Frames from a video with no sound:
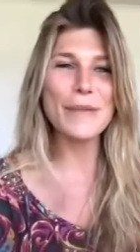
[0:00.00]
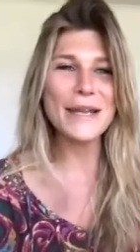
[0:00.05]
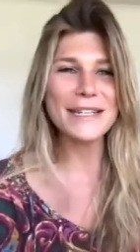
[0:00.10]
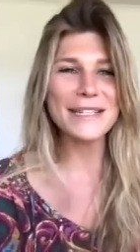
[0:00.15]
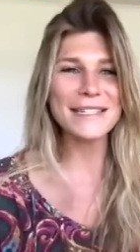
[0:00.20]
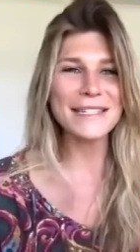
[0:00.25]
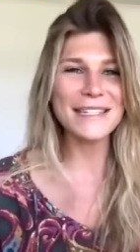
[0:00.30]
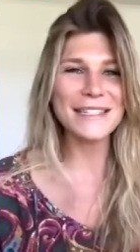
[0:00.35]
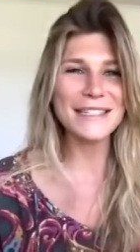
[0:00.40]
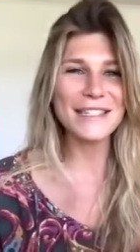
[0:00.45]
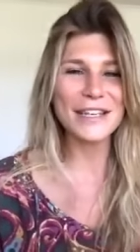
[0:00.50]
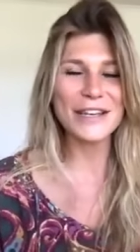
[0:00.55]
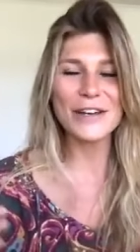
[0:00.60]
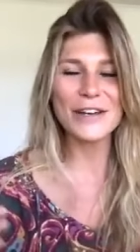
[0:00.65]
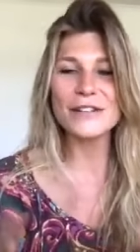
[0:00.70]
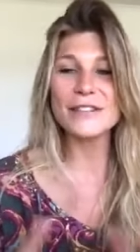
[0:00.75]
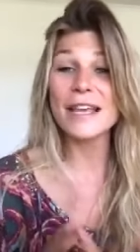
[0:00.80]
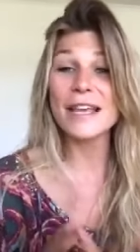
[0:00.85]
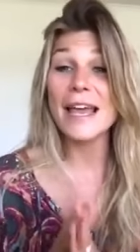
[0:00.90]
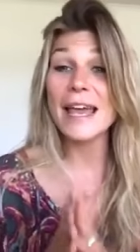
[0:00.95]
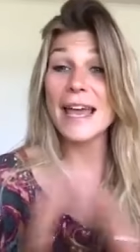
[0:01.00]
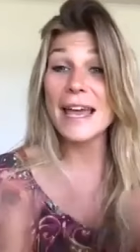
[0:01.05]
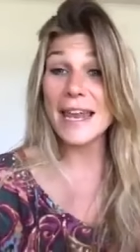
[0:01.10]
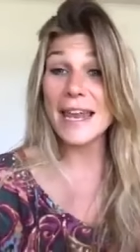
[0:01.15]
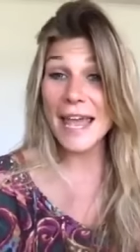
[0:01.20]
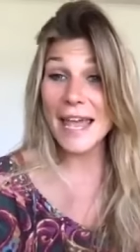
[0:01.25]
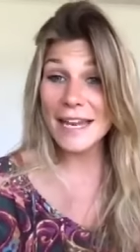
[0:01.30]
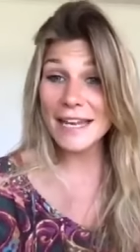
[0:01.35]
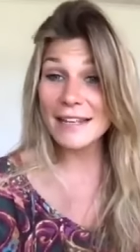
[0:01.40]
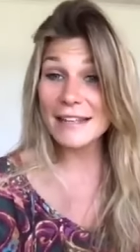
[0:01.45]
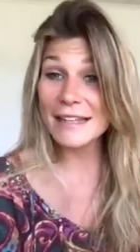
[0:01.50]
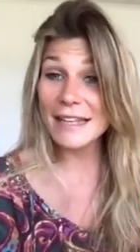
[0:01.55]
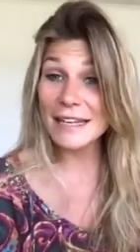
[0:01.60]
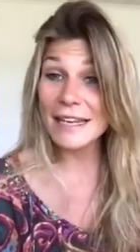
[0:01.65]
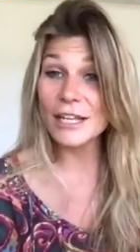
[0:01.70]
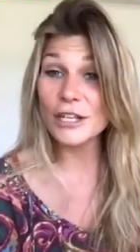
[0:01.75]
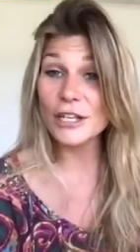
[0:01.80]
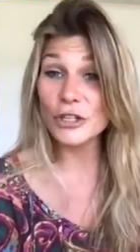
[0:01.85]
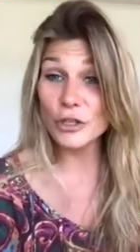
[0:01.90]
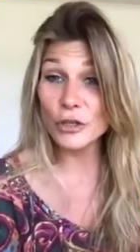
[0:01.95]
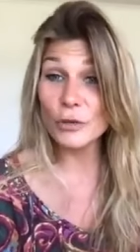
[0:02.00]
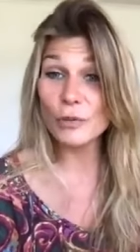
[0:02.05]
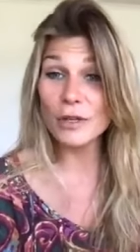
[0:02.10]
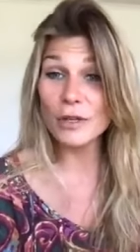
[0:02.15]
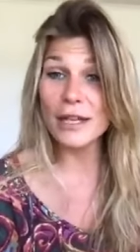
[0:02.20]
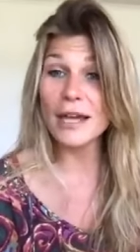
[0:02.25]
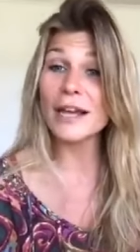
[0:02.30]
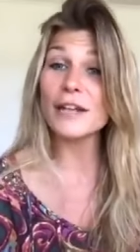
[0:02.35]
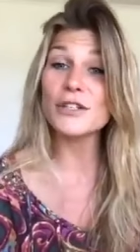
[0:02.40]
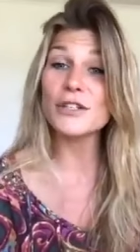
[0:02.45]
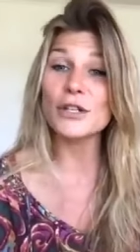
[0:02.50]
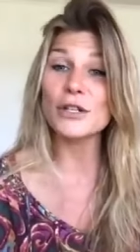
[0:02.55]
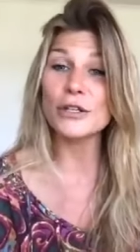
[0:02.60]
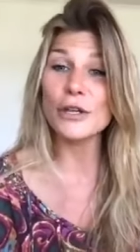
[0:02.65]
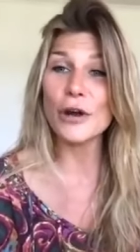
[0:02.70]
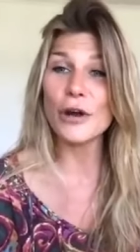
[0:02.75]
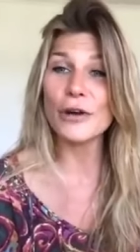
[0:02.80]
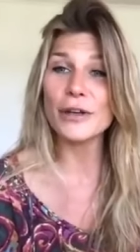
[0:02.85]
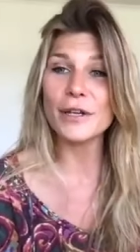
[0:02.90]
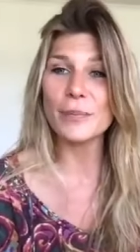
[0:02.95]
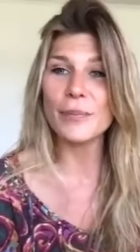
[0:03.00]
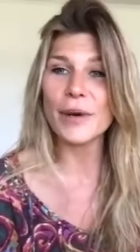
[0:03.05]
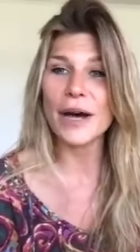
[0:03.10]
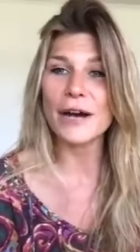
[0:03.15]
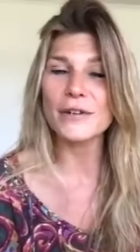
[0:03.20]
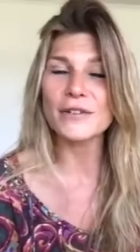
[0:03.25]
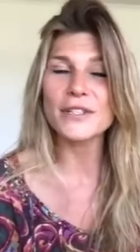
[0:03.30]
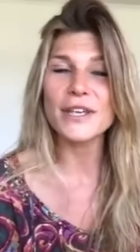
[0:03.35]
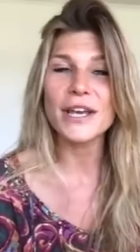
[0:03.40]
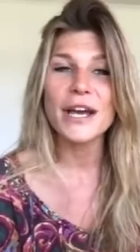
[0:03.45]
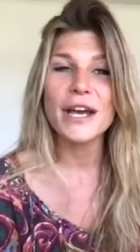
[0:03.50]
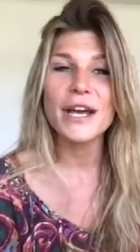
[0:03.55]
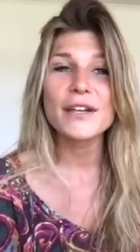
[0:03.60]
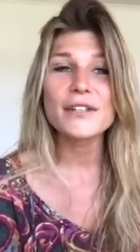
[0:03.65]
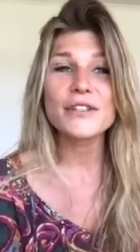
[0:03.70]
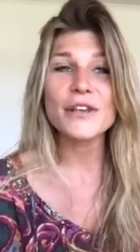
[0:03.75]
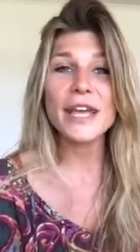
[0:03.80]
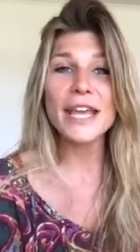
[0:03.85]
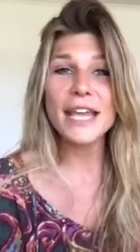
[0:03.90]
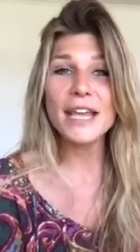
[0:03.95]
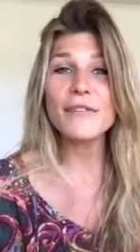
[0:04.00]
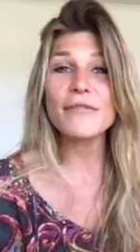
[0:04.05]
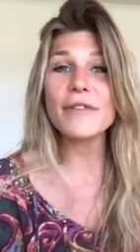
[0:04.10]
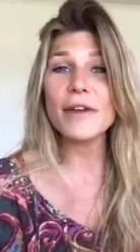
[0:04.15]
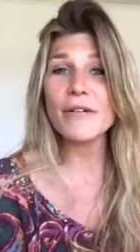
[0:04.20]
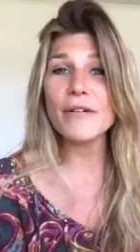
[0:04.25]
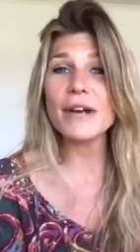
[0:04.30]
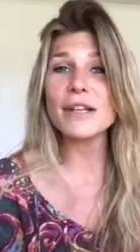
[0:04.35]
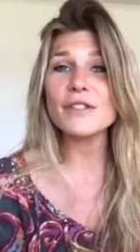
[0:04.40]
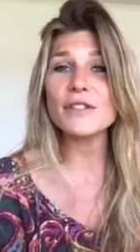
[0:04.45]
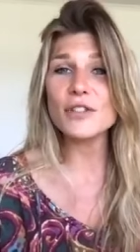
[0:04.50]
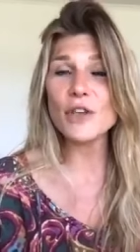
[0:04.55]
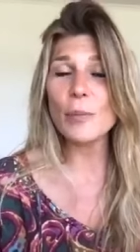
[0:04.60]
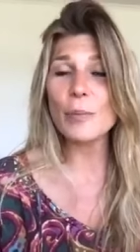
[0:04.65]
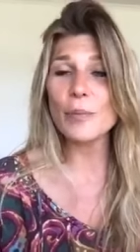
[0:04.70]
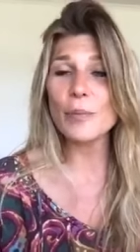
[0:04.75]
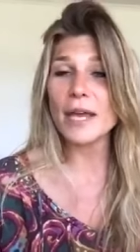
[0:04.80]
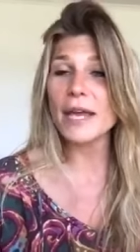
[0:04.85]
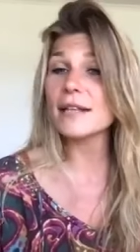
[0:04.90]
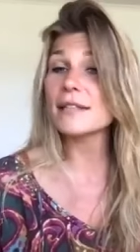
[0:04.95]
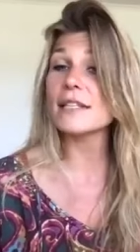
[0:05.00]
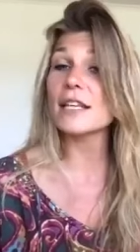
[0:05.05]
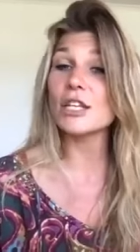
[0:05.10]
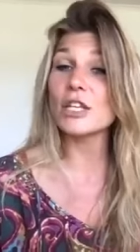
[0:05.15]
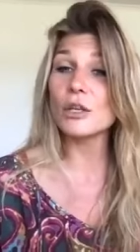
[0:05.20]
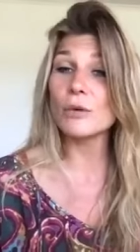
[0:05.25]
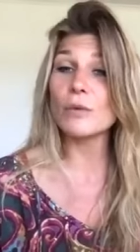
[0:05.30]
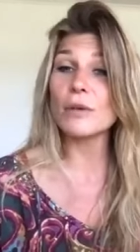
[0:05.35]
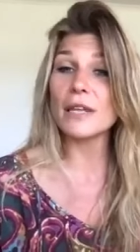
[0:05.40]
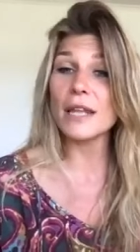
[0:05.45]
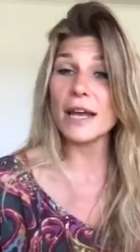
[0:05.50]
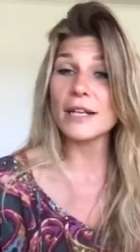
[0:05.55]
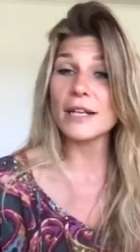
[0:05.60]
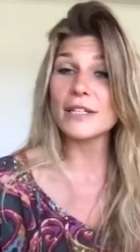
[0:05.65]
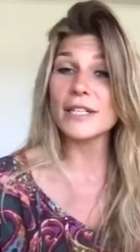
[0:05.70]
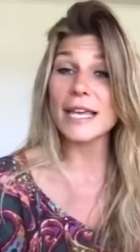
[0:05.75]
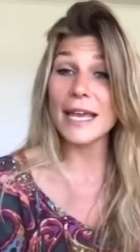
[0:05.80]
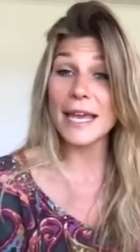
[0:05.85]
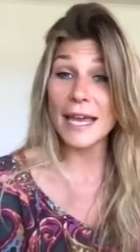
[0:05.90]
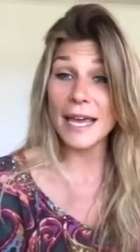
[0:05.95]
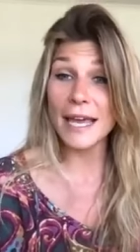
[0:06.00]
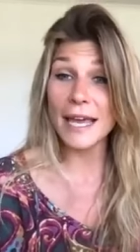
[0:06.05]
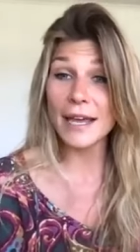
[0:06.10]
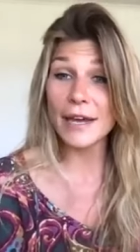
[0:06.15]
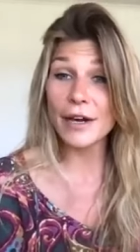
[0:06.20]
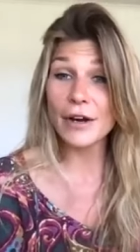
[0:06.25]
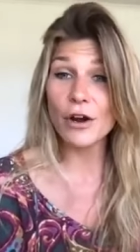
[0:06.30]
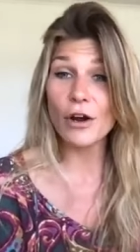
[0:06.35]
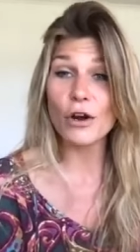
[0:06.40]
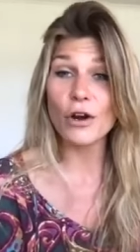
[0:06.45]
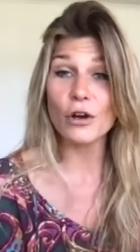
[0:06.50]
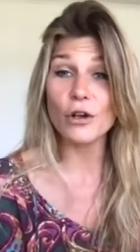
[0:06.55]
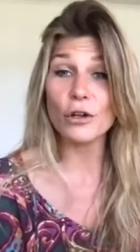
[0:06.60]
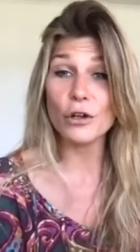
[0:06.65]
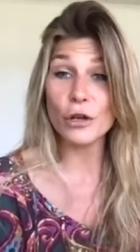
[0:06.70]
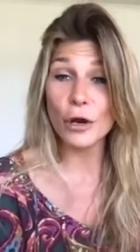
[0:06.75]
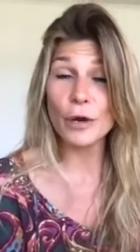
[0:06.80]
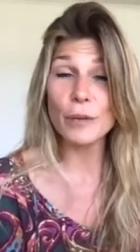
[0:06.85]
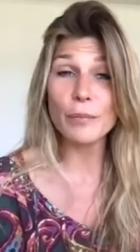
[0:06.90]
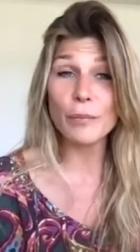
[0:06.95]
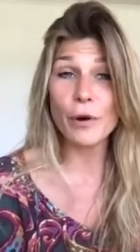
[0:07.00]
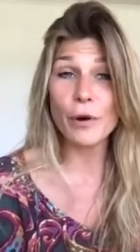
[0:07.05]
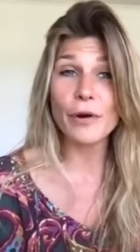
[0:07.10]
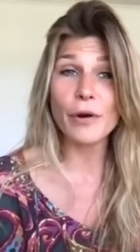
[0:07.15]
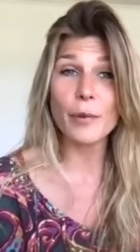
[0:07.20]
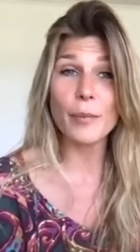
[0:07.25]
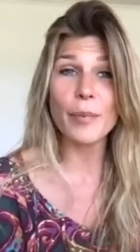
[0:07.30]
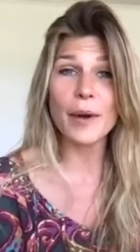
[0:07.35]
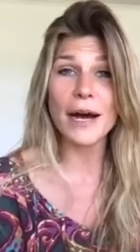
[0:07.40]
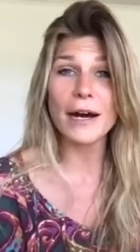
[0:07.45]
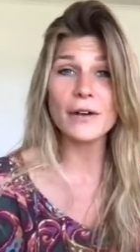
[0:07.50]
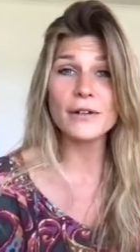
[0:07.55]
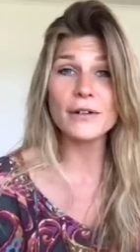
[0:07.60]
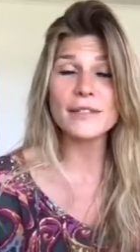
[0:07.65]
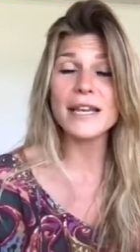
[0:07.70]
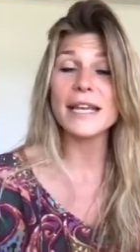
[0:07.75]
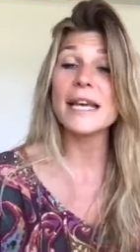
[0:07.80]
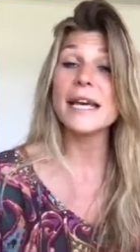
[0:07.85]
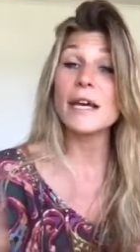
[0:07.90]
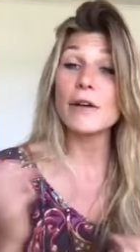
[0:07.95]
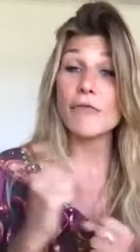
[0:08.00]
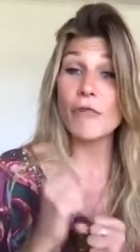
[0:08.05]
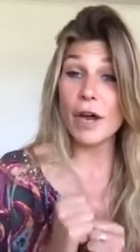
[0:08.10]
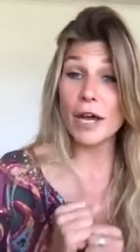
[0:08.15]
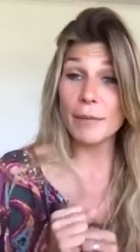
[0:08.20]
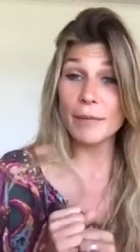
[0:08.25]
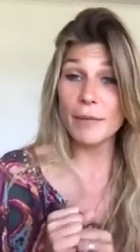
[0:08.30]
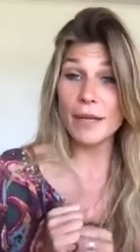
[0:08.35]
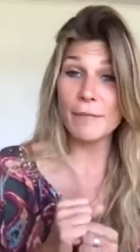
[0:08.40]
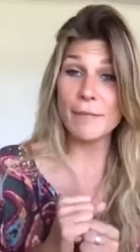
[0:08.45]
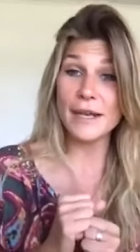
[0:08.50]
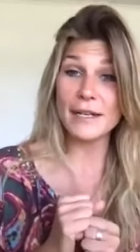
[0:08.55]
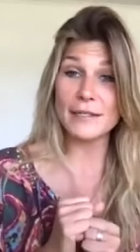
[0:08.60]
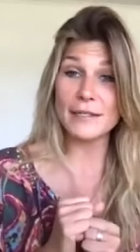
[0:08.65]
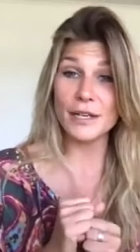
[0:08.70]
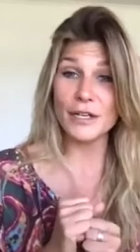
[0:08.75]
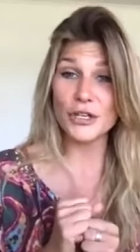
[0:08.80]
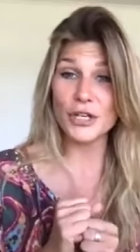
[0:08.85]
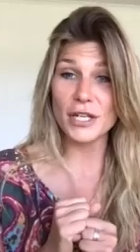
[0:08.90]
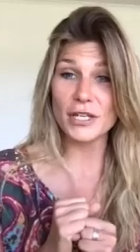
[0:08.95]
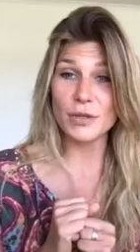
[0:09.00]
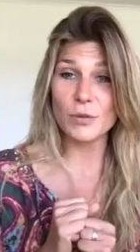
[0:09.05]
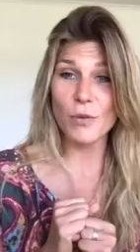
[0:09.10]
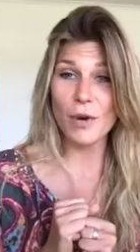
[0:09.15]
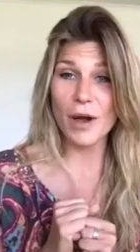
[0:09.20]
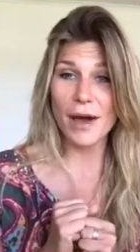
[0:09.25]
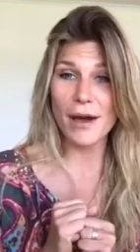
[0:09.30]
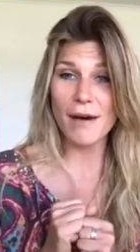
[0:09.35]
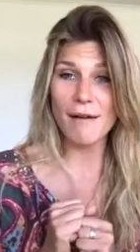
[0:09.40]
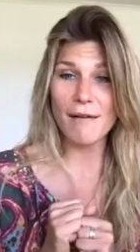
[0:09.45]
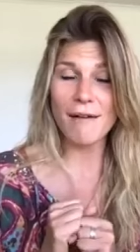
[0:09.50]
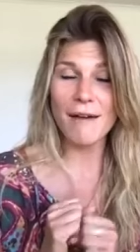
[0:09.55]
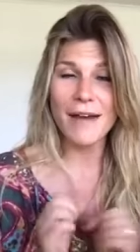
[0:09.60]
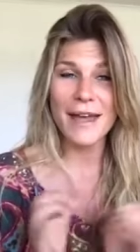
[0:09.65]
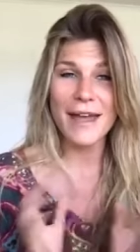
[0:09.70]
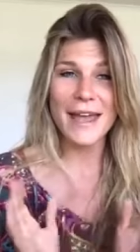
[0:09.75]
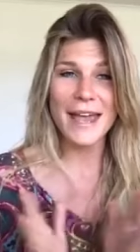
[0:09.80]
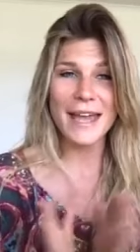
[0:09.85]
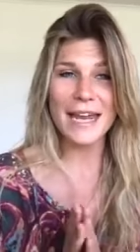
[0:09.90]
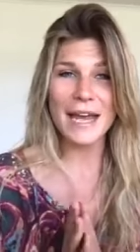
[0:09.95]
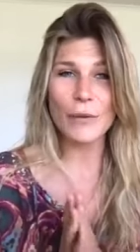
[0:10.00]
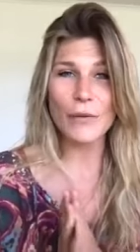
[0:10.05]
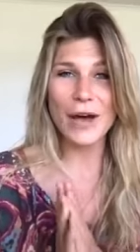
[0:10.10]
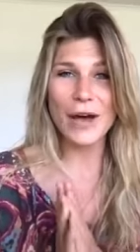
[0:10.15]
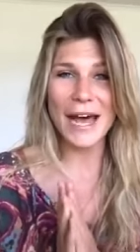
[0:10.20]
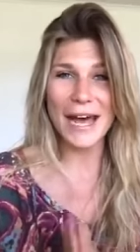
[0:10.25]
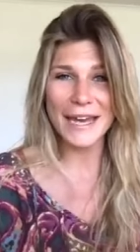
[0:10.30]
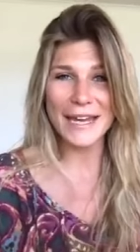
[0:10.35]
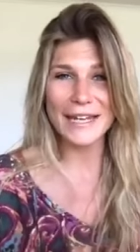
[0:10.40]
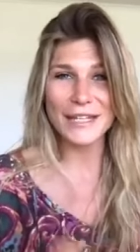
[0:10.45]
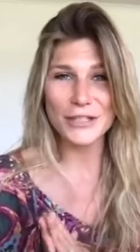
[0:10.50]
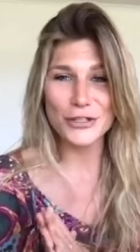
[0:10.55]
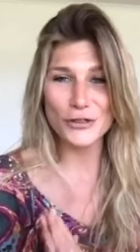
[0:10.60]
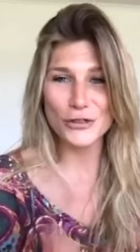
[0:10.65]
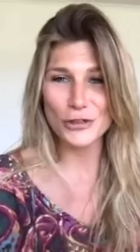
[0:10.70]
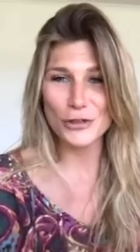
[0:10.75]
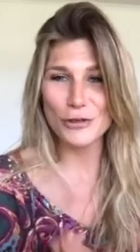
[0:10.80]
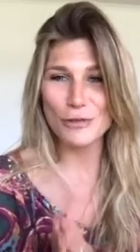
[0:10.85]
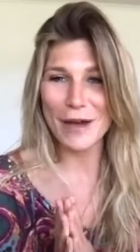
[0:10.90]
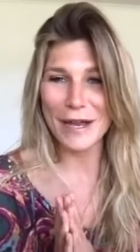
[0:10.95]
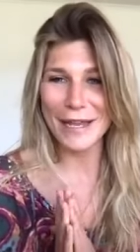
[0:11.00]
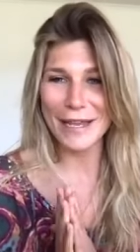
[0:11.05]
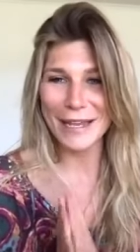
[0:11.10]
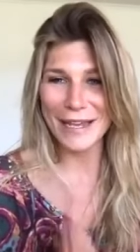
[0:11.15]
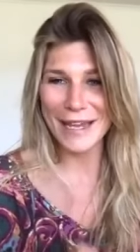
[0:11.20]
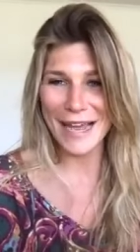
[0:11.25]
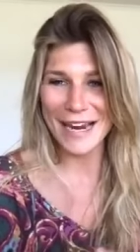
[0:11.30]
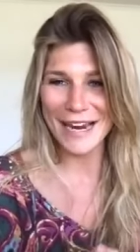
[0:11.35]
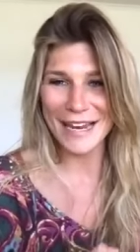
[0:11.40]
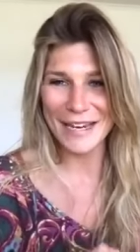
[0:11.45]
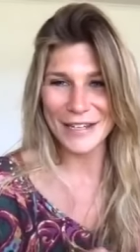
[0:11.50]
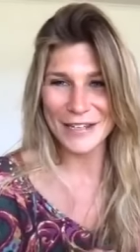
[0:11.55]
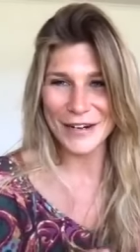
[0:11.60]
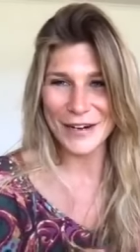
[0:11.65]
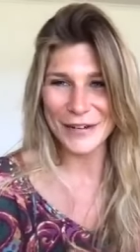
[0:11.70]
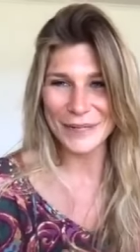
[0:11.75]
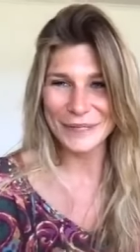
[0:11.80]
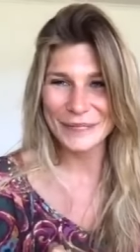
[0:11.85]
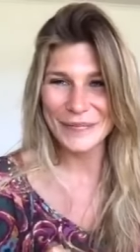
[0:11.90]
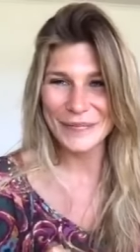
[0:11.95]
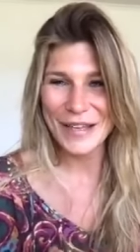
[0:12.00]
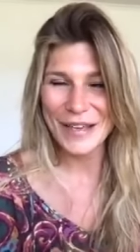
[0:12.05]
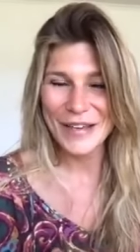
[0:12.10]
business skills, and anything that you would like to learn about. So if there are topics that you would like to hear or learn more about, write me a message as well, and I will add it to my calendar.